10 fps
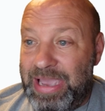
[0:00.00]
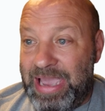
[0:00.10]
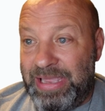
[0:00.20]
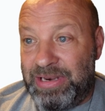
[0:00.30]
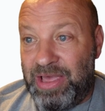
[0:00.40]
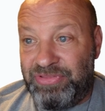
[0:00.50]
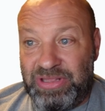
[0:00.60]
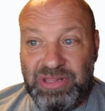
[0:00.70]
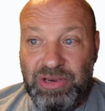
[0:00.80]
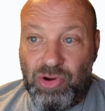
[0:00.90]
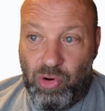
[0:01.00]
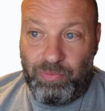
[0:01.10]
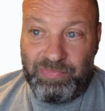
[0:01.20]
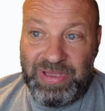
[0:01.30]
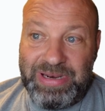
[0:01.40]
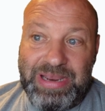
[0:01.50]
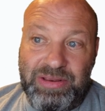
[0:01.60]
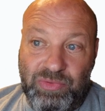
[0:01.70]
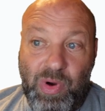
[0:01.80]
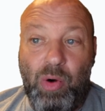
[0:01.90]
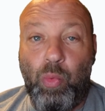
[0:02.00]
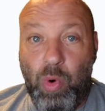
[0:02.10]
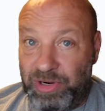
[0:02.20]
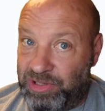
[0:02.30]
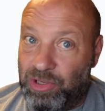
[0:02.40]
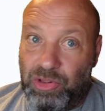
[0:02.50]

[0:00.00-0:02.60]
And they say no. And then they say, well, what's the